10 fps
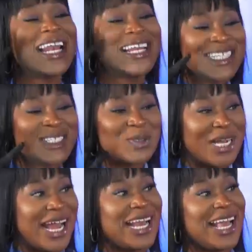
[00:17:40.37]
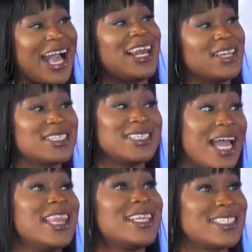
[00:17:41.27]
listen to Like I listen.
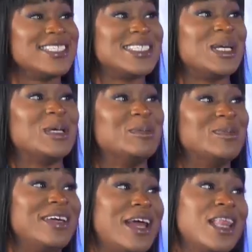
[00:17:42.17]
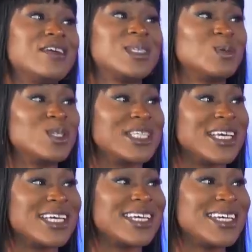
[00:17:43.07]
I listen to him, and I love his
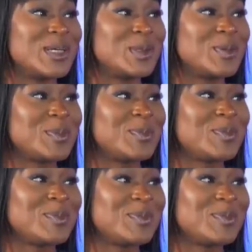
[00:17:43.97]
music. Oh my